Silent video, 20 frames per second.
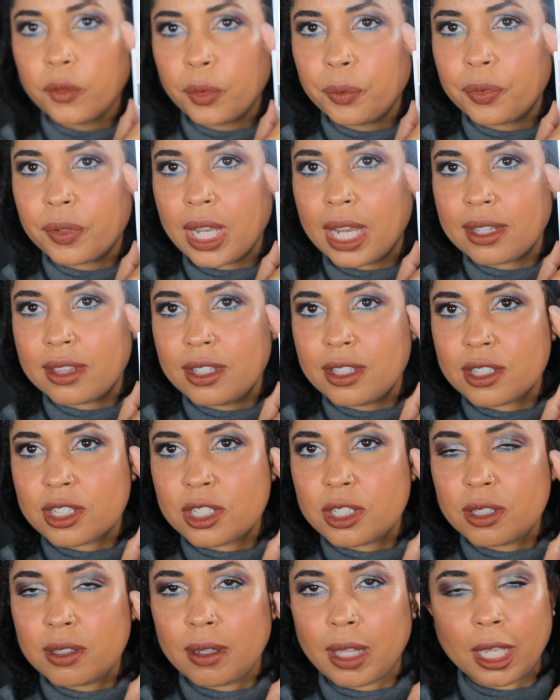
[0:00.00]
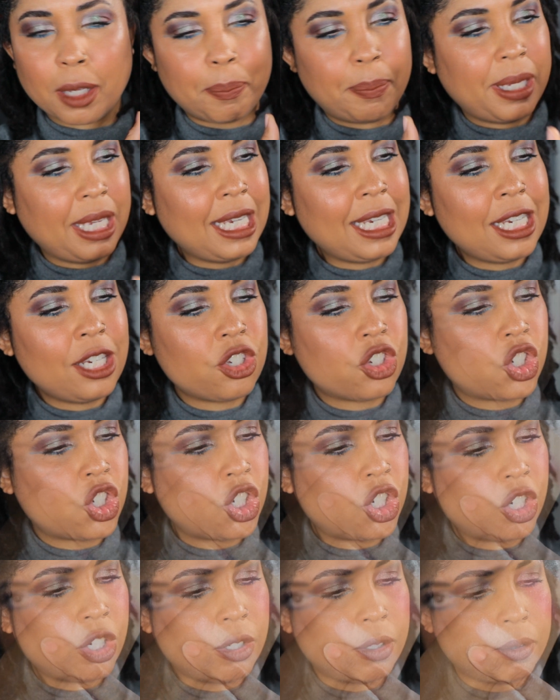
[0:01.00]
We've got this like
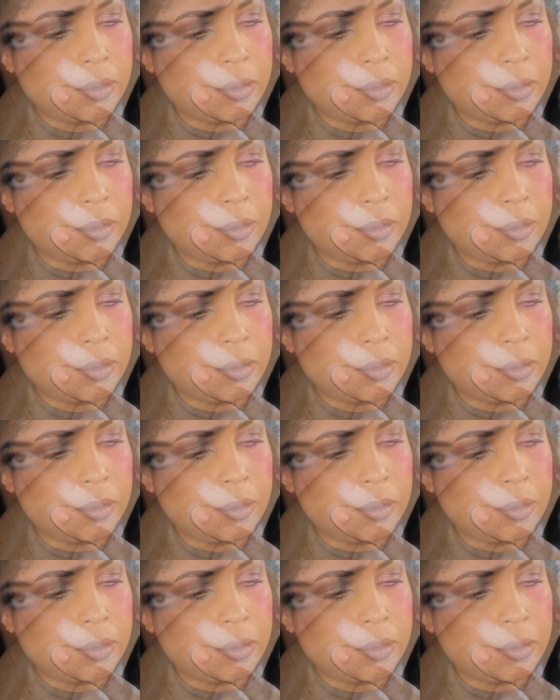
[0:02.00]
peach.